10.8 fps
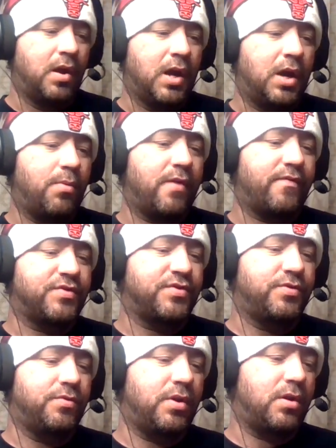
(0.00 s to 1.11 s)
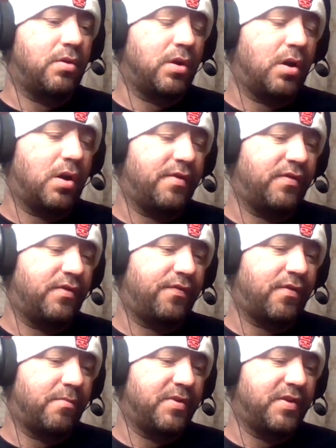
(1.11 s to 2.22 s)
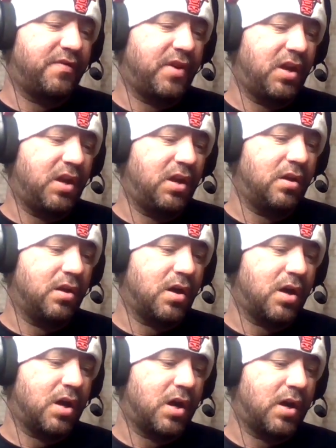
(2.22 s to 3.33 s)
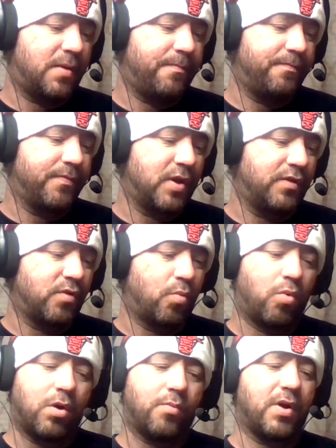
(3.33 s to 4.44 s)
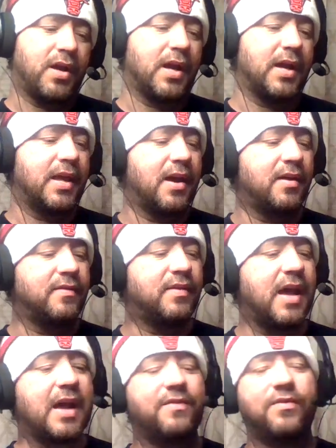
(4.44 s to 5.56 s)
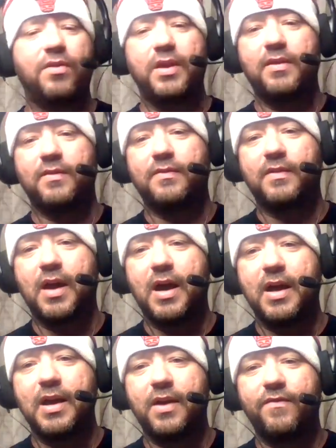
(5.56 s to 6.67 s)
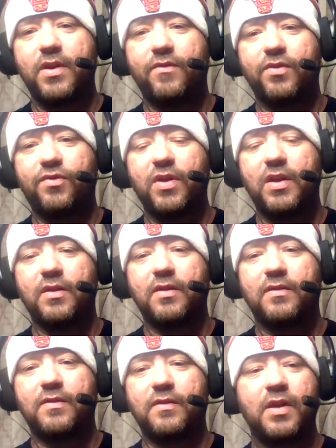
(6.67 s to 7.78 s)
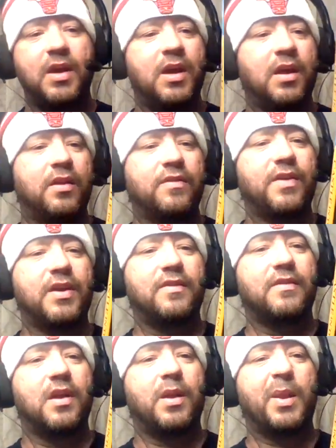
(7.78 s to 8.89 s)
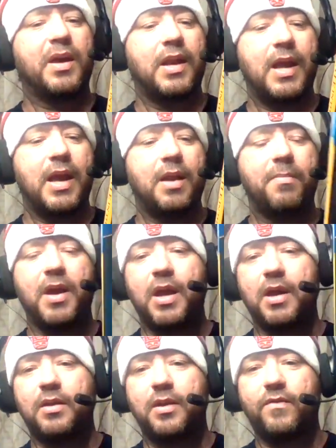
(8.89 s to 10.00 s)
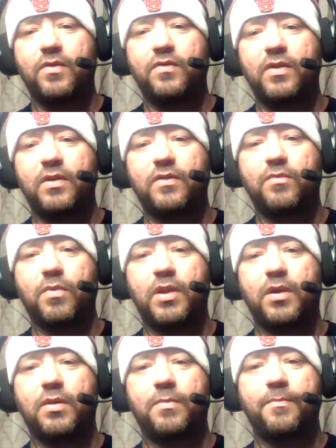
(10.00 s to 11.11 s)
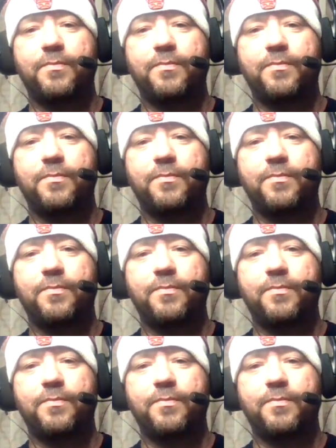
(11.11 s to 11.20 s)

Here we have a studio, this is from Disney, it's award-winning, I guess, Castle in the Sky. I've never seen this. Looks like it's kind of like an anime. Never seen this one, though.